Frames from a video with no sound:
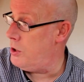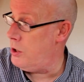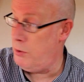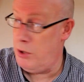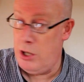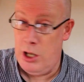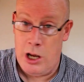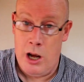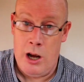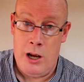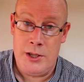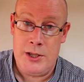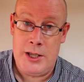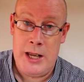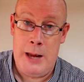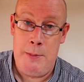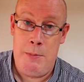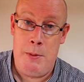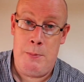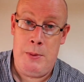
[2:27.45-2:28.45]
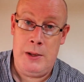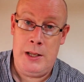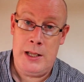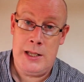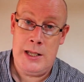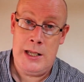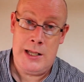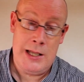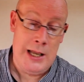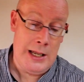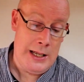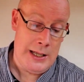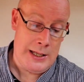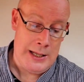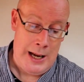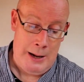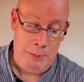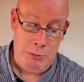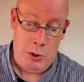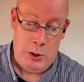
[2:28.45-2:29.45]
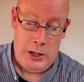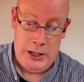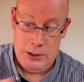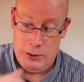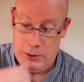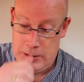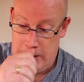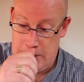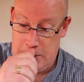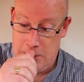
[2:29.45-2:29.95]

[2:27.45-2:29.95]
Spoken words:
to your car's capabilities. Like I say, I'm quite lucky.